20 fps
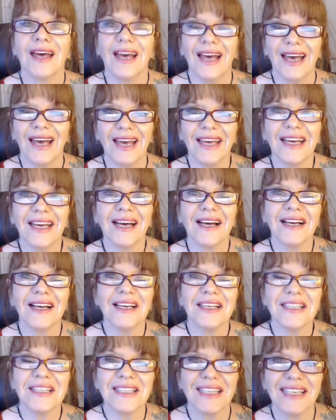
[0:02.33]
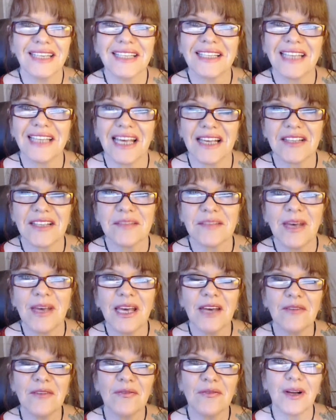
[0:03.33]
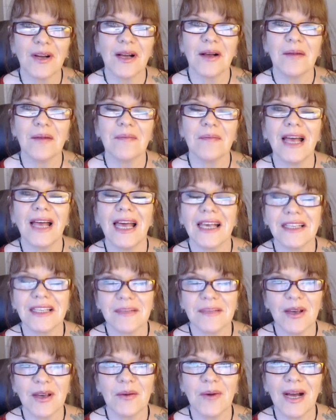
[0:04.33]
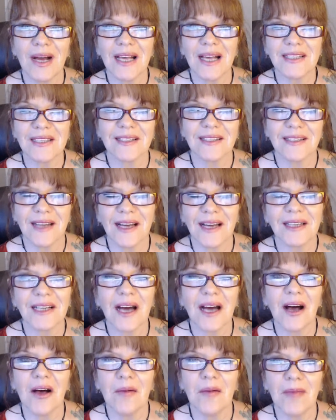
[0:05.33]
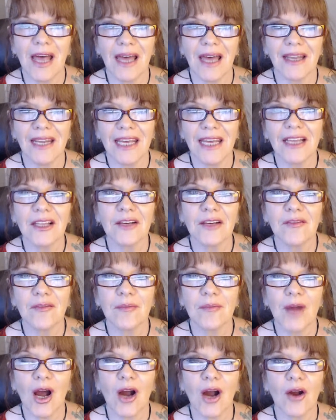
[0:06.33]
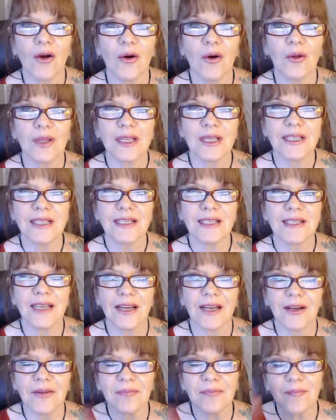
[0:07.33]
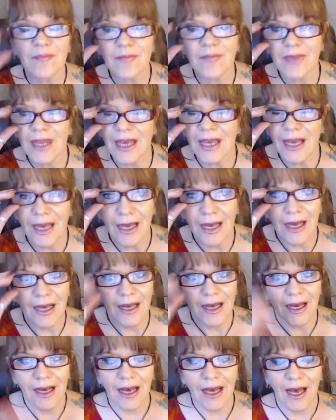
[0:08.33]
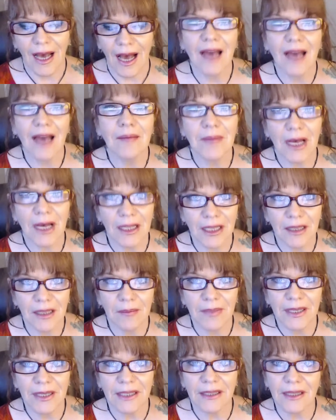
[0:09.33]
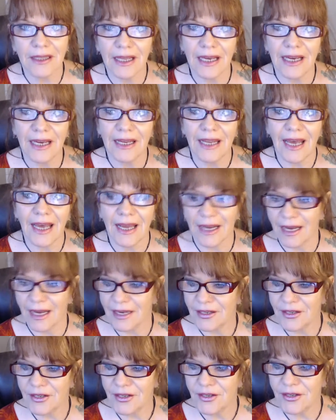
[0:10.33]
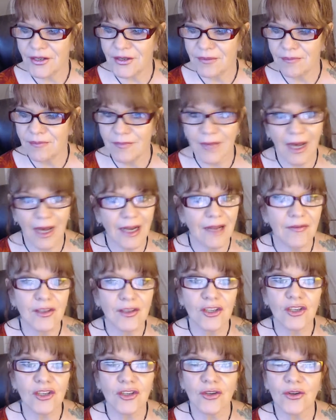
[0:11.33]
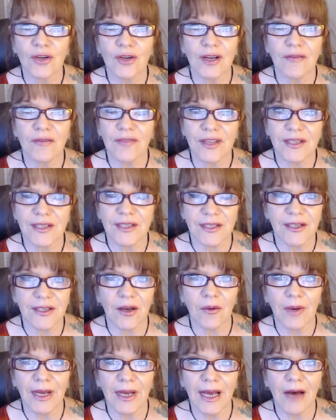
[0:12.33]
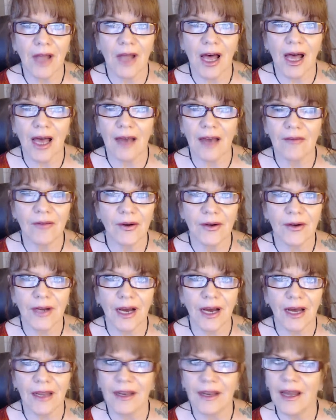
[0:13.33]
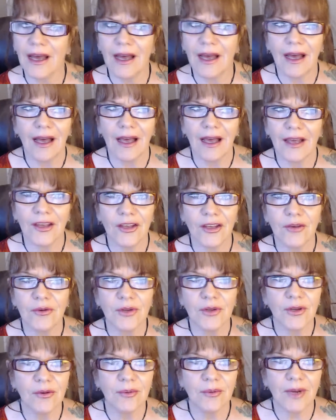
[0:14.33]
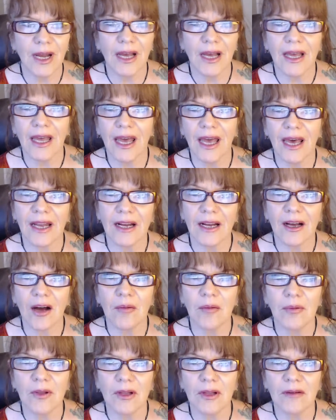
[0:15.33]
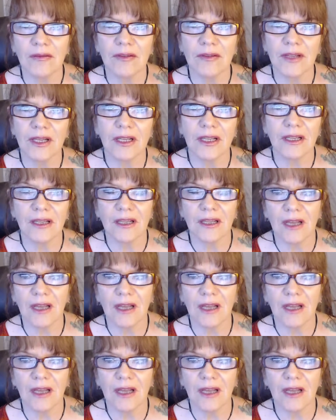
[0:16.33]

Hey guys, it's Esme from esmewest.com and Healing from the Heart Holistic Center. I'm a little bit late and I'm not even sure if this is going out live or not. YouTube and I had a couple of little